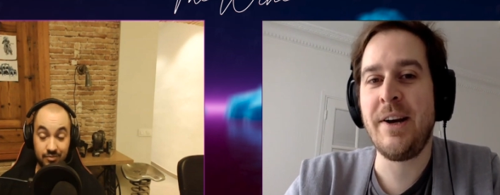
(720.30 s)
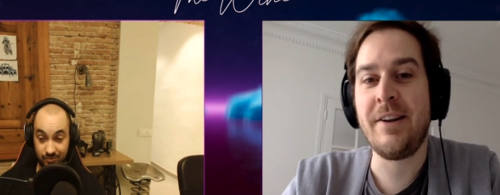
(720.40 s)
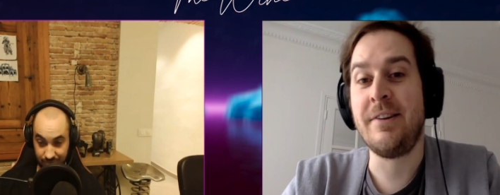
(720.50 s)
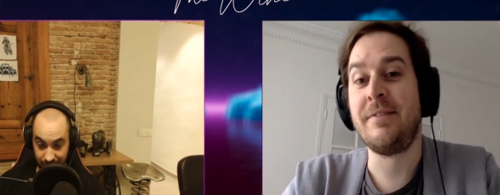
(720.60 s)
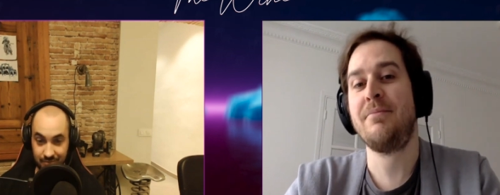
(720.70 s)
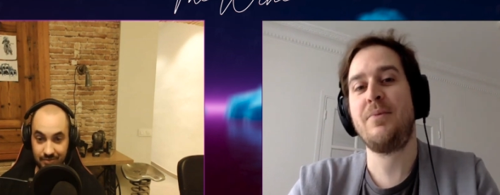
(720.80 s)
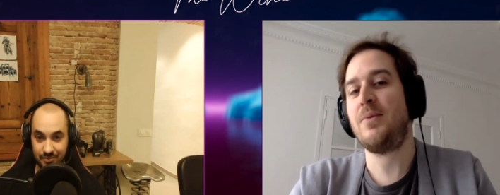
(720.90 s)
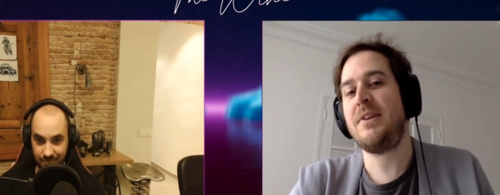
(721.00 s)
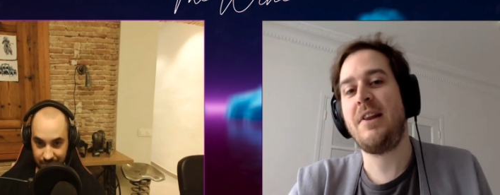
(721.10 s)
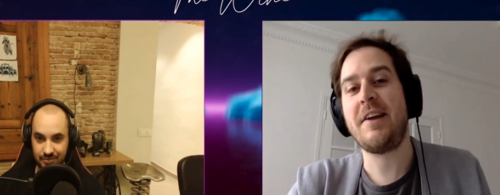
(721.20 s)
Speaker 1: not
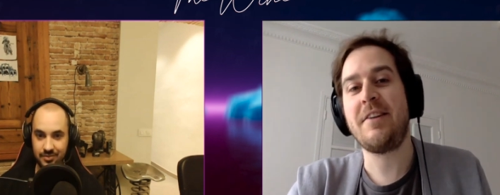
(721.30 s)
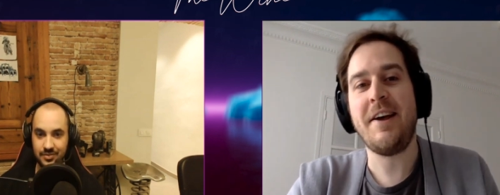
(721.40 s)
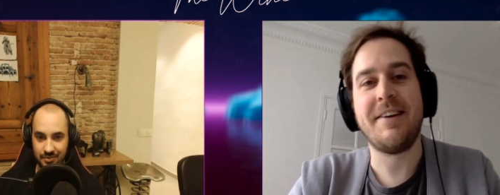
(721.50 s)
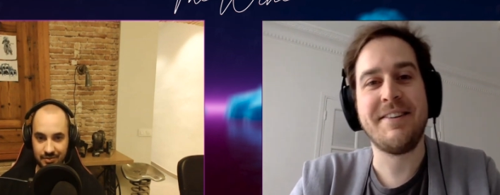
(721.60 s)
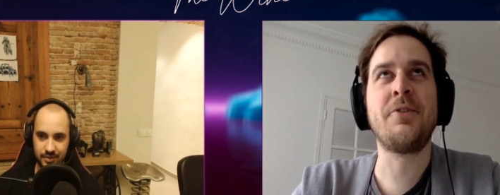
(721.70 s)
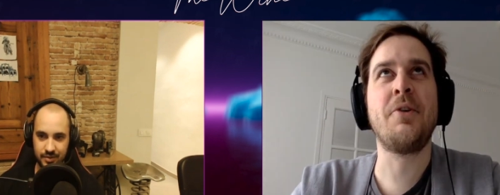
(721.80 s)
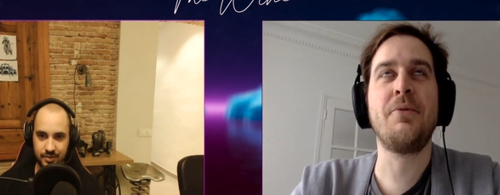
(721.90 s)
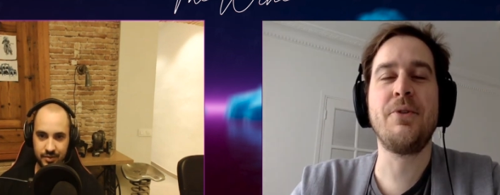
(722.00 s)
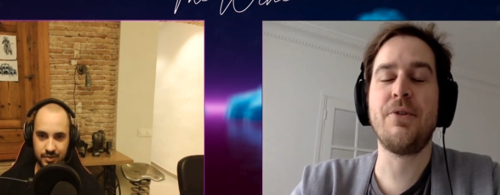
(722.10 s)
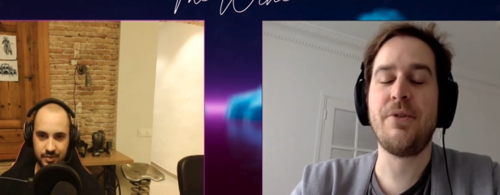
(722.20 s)
like that? Uh, so
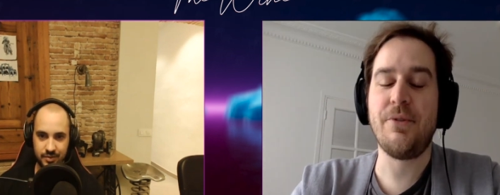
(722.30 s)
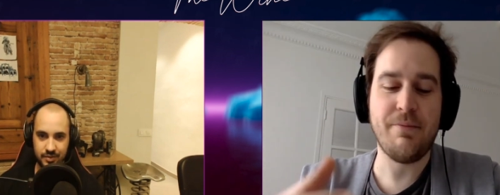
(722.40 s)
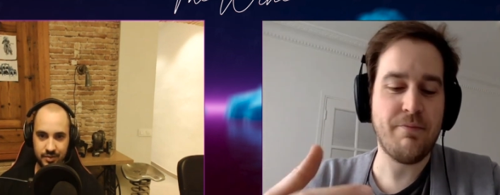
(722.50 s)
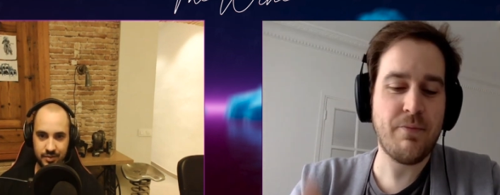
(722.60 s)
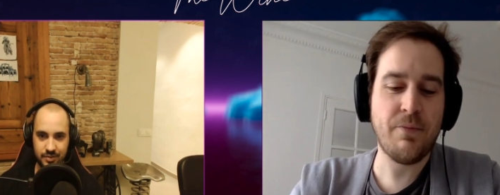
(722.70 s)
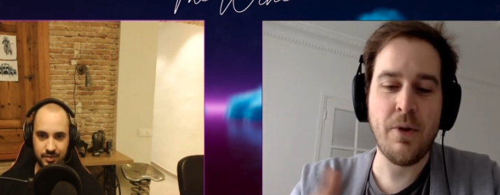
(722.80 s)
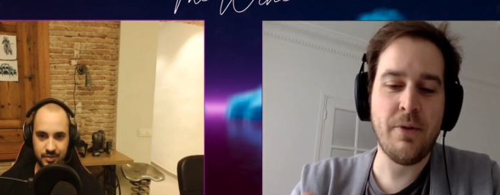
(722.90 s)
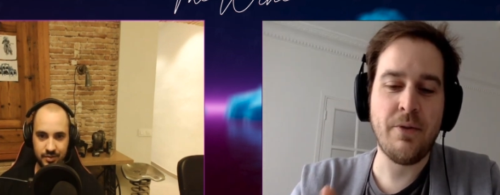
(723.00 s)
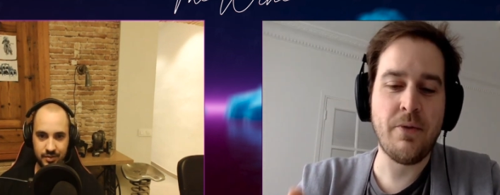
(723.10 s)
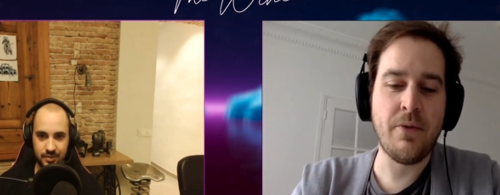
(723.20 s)
you. The,
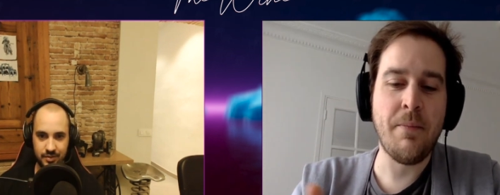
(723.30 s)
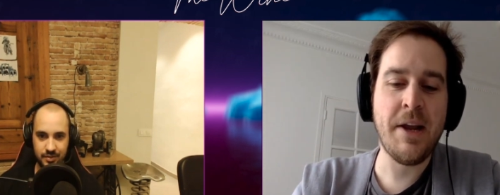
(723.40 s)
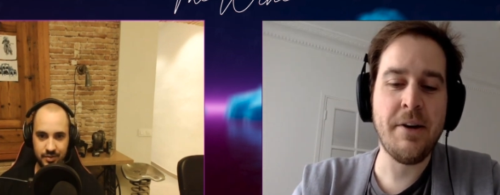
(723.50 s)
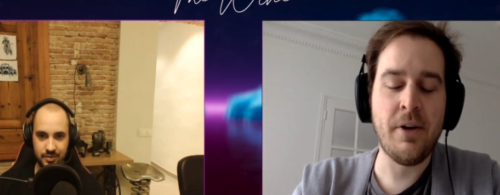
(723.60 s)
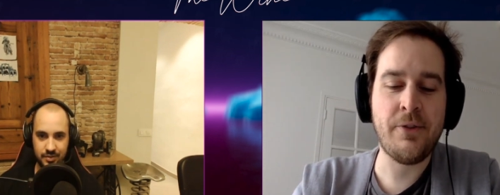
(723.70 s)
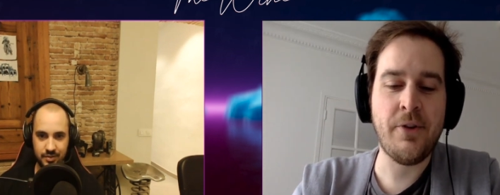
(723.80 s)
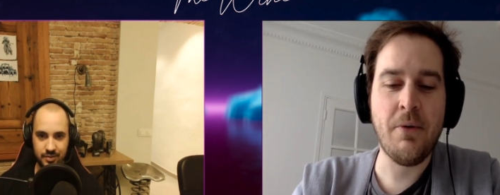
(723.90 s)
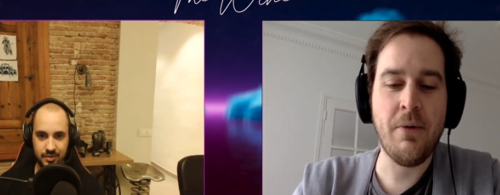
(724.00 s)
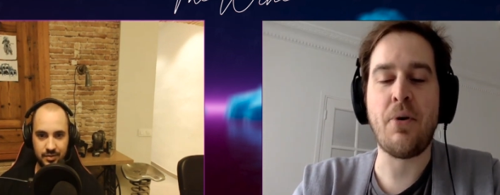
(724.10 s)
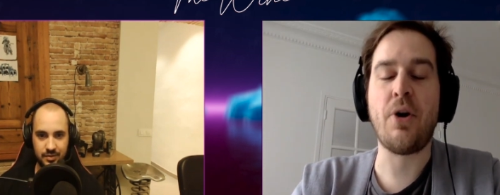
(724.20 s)
the, the main
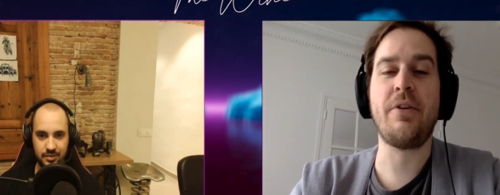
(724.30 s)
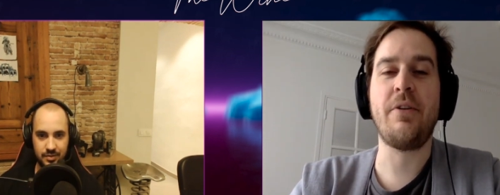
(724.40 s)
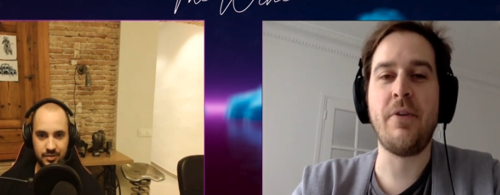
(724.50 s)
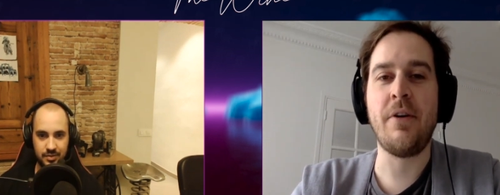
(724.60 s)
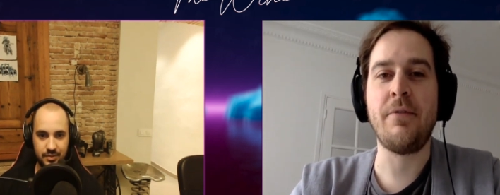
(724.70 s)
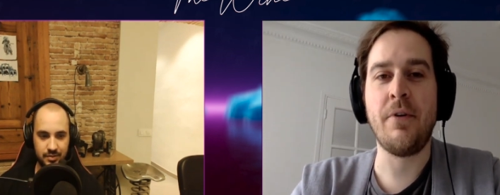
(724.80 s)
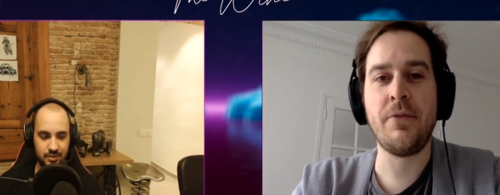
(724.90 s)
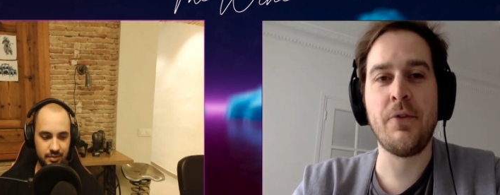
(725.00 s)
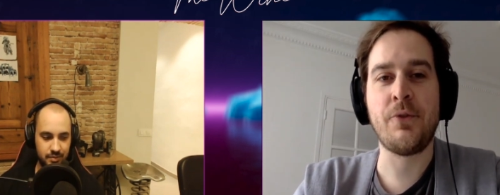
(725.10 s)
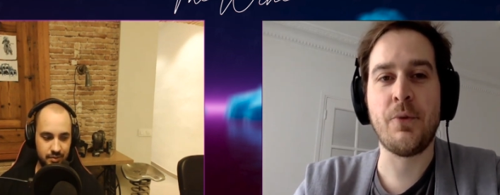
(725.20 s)
also part of, of, of,
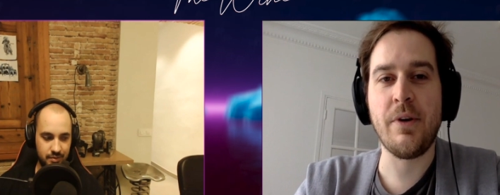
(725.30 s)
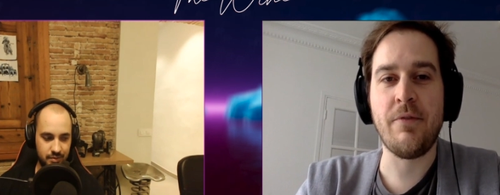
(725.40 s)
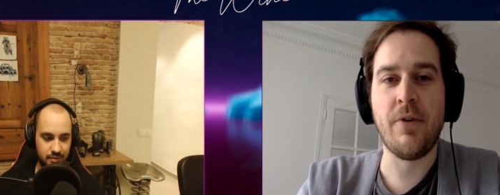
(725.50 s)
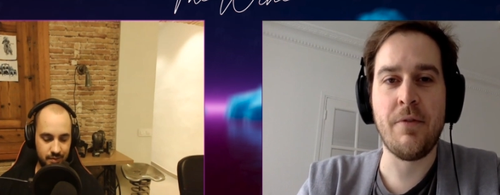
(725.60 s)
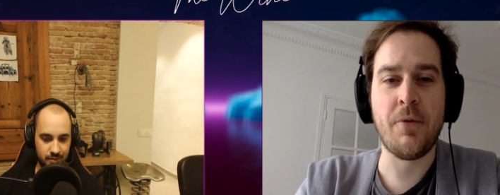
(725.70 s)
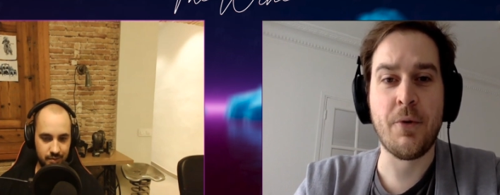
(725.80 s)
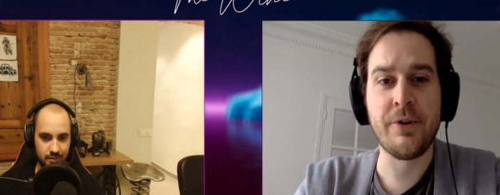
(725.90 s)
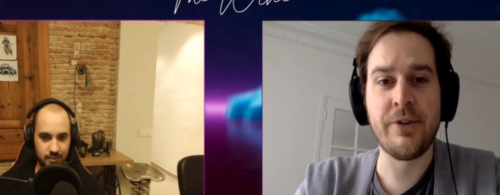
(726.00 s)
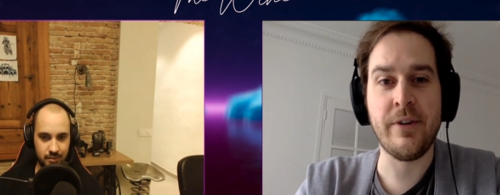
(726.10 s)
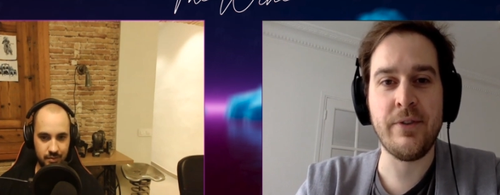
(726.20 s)
the story of, of horror
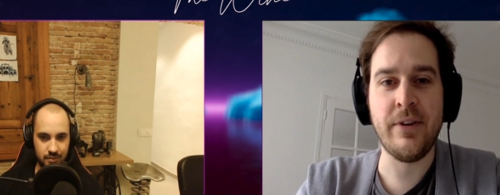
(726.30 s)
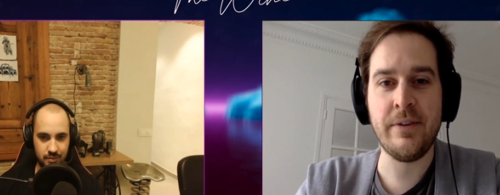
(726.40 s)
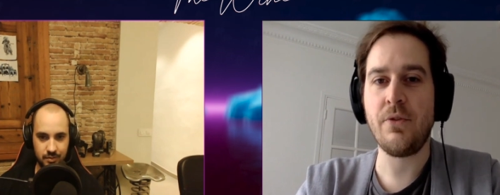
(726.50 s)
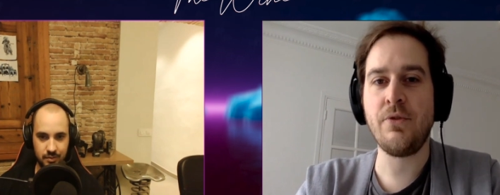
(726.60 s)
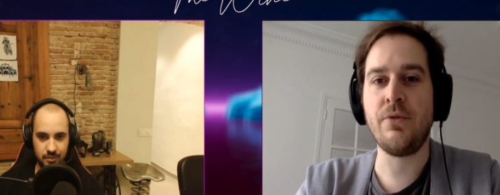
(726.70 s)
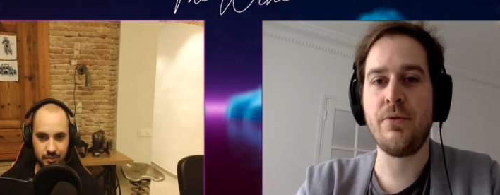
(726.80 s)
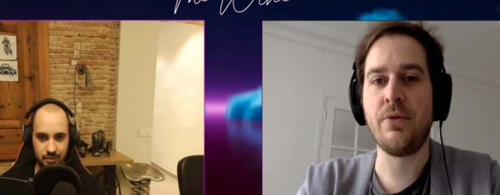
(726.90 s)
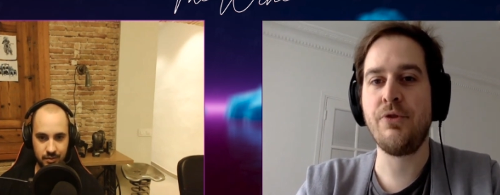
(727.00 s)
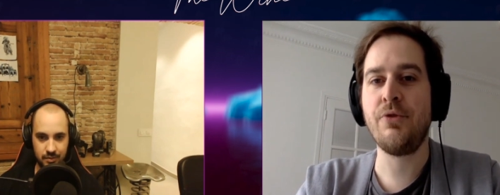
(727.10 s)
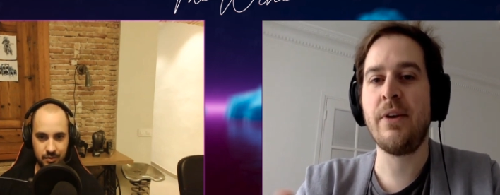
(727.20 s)
tales is you
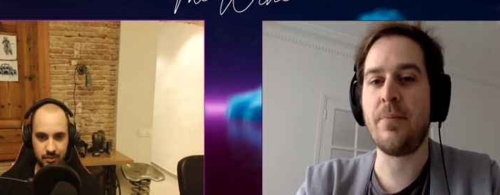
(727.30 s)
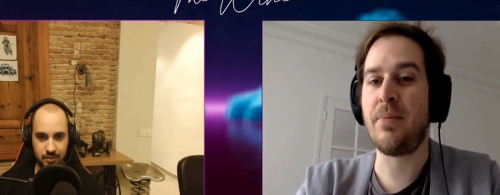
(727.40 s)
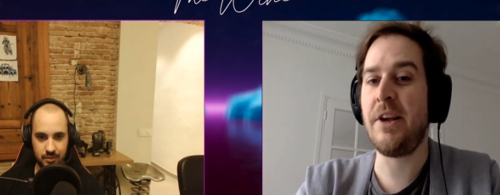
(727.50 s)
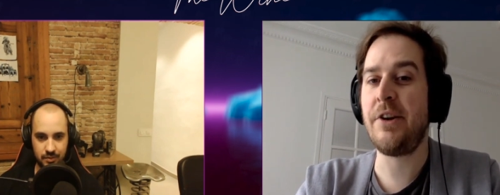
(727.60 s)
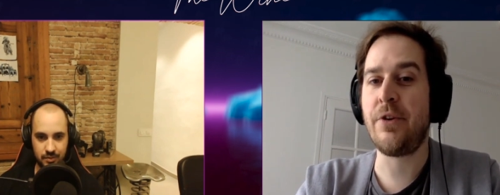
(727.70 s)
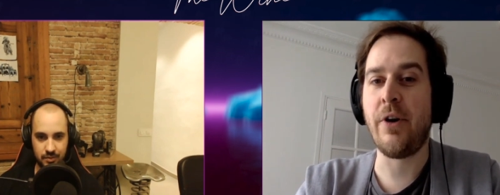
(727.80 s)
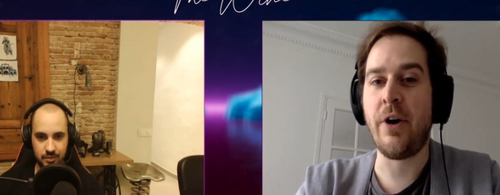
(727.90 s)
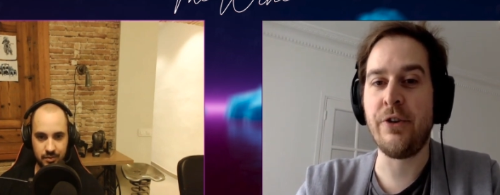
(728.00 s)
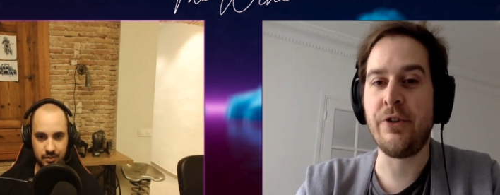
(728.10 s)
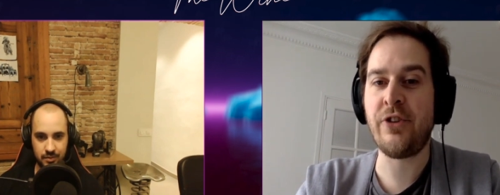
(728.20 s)
you as a player
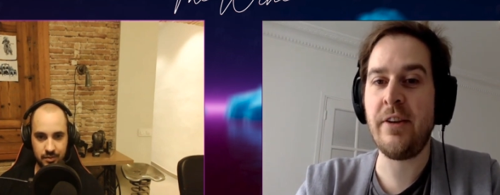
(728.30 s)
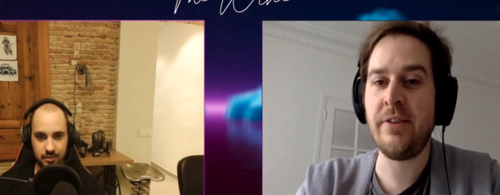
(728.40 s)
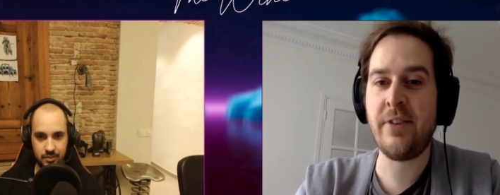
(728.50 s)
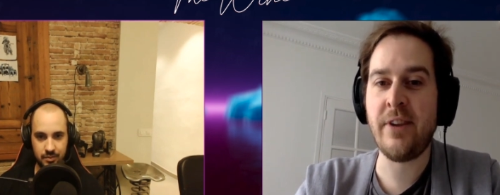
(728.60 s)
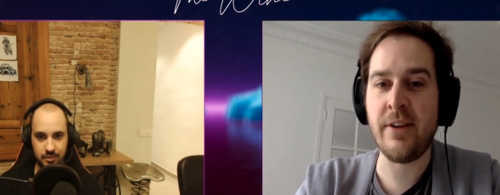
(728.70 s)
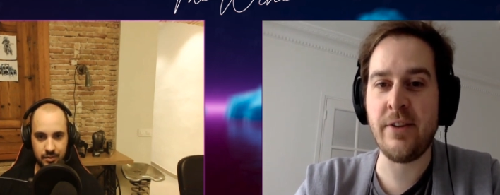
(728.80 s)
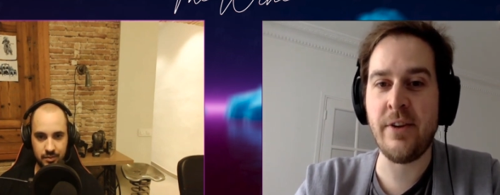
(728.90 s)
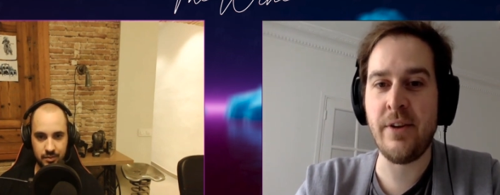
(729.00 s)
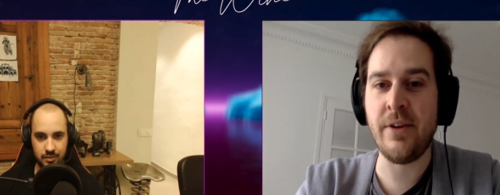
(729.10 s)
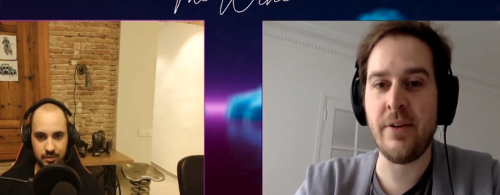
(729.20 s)
are chased as
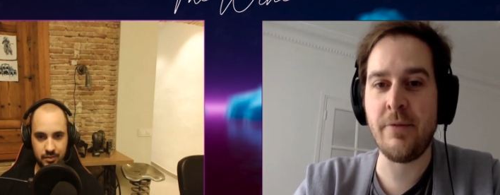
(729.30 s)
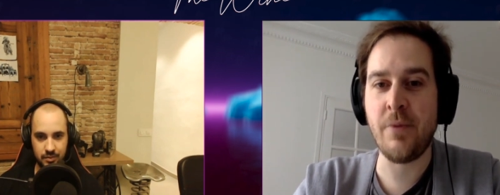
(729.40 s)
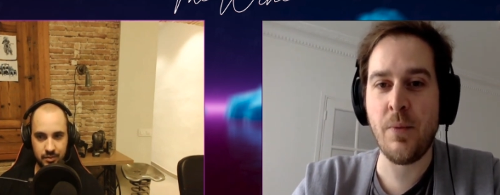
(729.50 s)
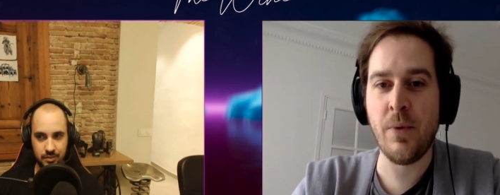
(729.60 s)
a